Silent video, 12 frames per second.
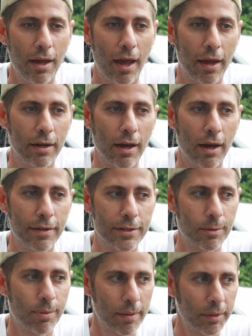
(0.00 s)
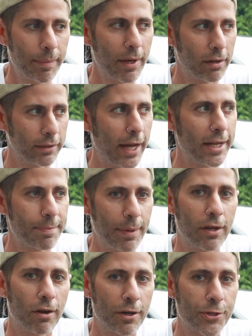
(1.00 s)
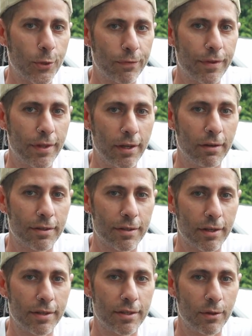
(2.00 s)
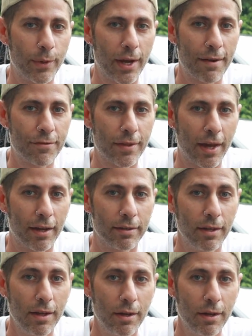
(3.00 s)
And this will probably be our last big car show for the year because the week after that,